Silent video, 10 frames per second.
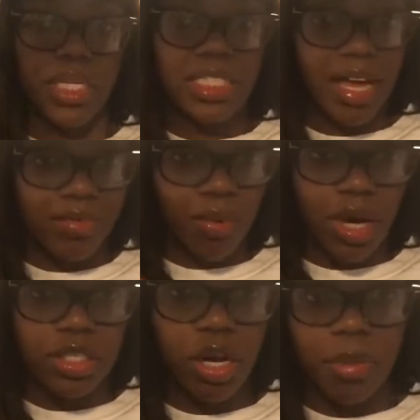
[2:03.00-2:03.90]
I have to
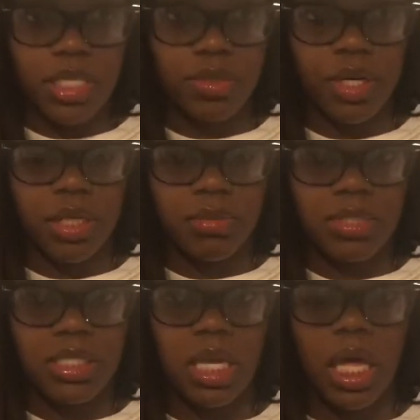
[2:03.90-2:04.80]
wash all my
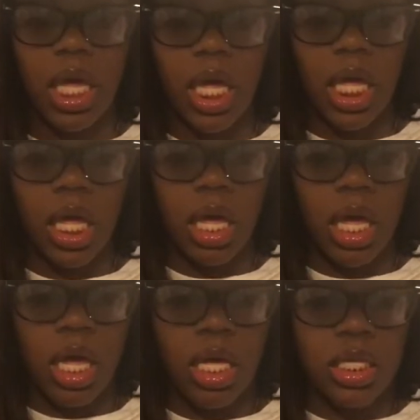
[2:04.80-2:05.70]
scrubs.
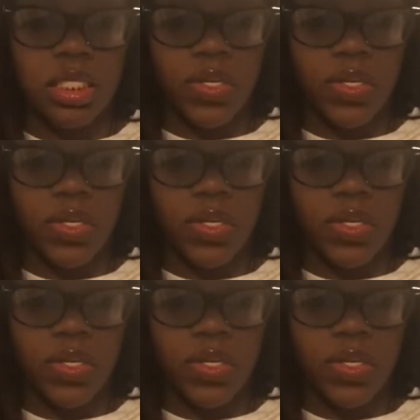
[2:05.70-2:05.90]
So